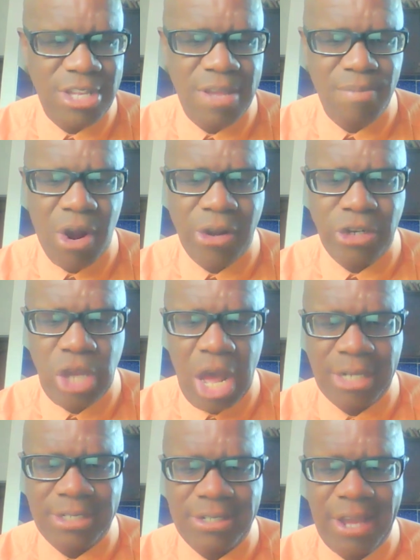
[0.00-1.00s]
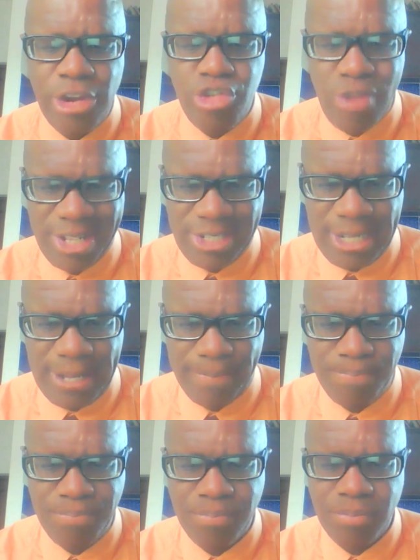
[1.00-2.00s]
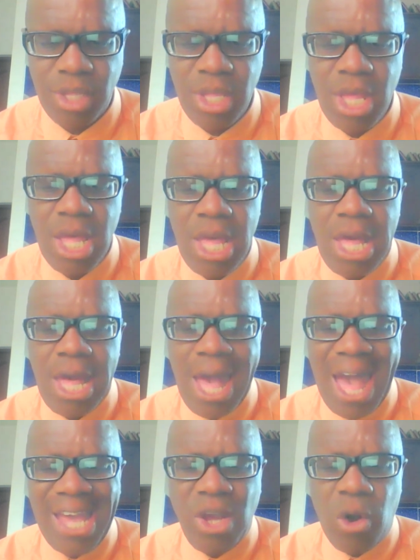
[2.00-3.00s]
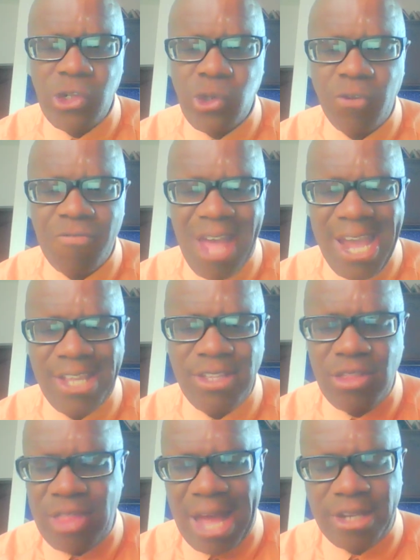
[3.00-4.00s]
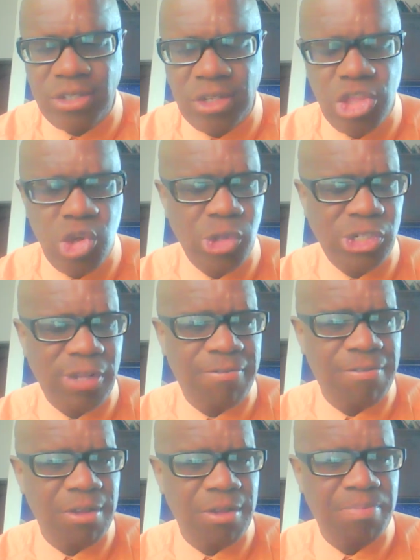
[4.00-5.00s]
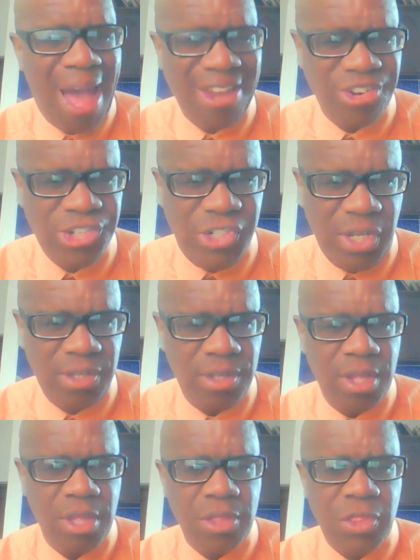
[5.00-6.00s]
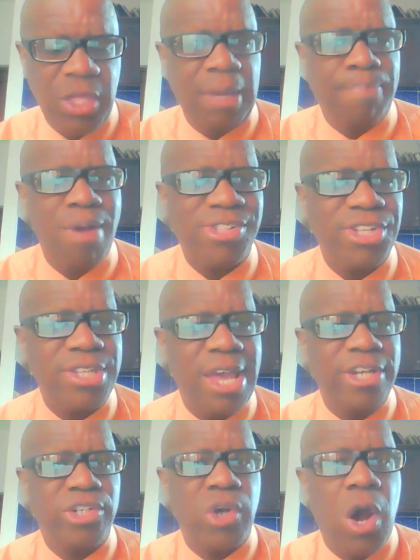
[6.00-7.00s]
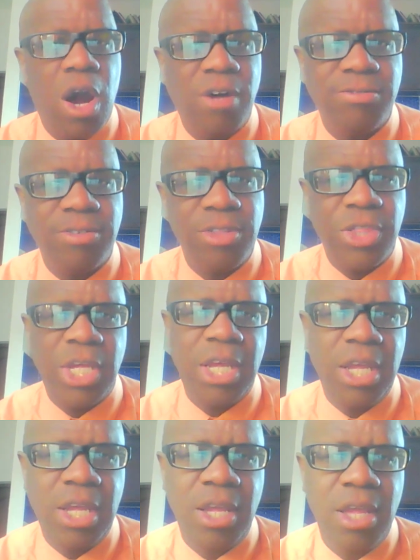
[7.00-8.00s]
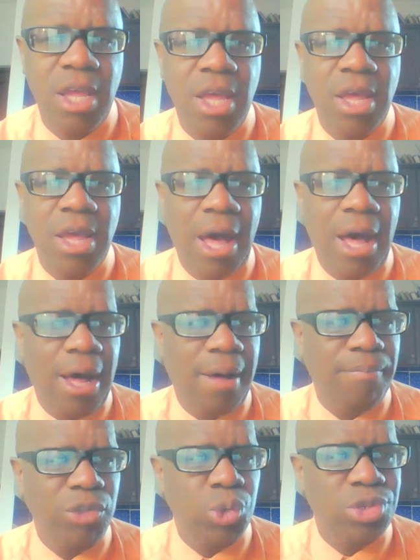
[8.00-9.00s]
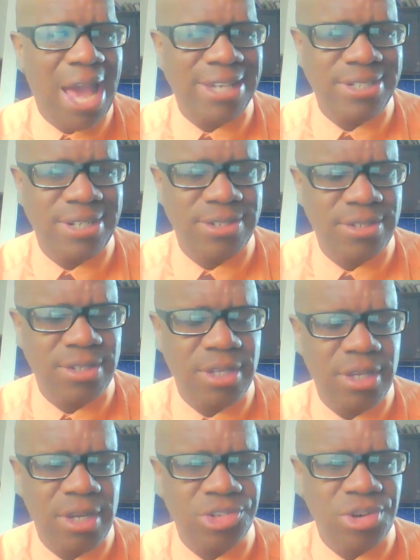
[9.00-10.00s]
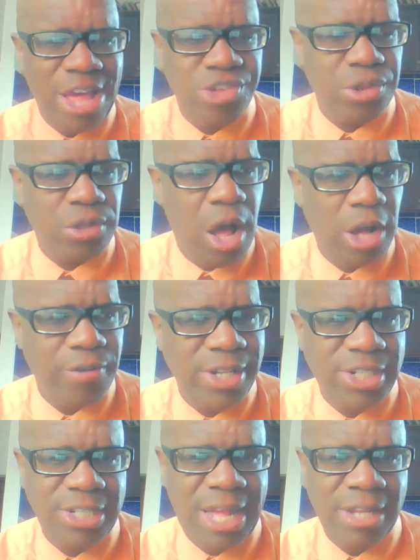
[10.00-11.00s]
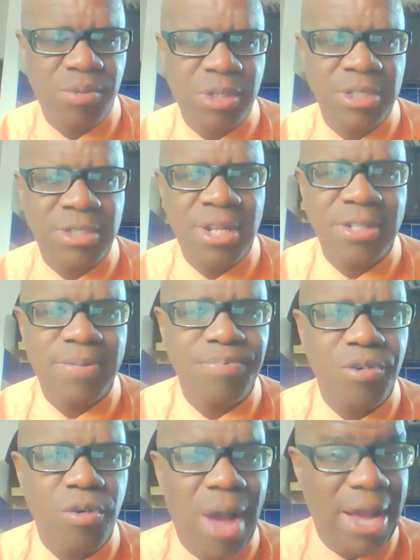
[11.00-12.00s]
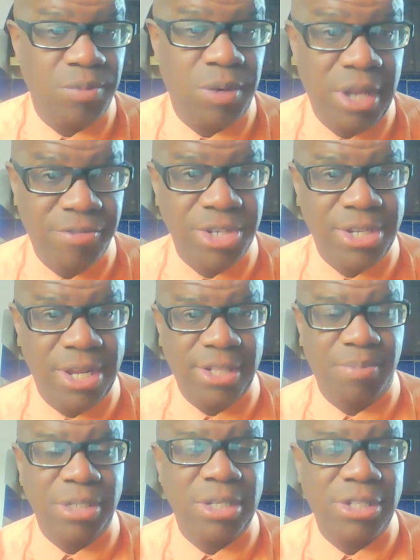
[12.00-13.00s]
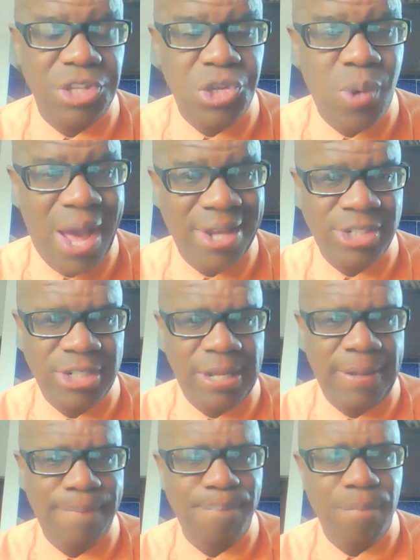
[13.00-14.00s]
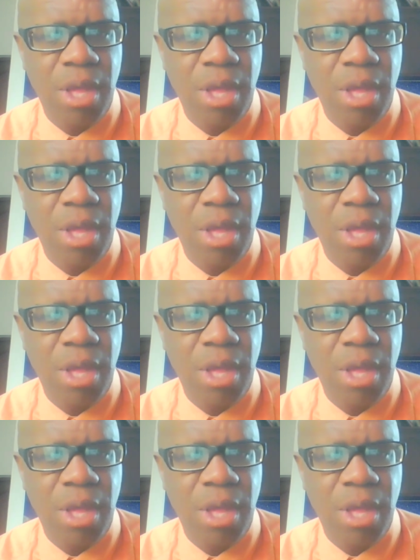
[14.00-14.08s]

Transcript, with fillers: team, are not addressing. I also find that Joseph Patterson, the president of the um, United International Congress, is that what it is? Right, whatever it is, what is the UIC?